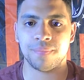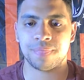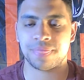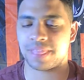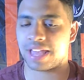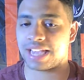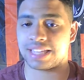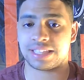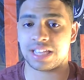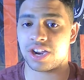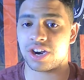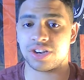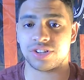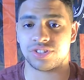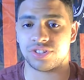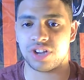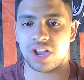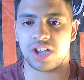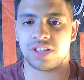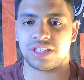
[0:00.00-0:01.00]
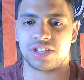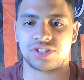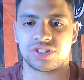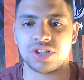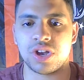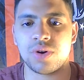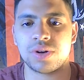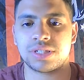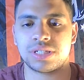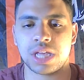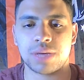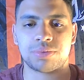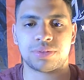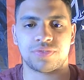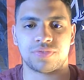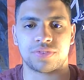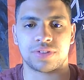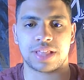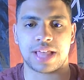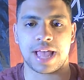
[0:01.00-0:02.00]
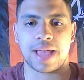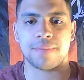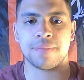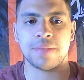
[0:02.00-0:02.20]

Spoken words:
Like, there's no exception for that,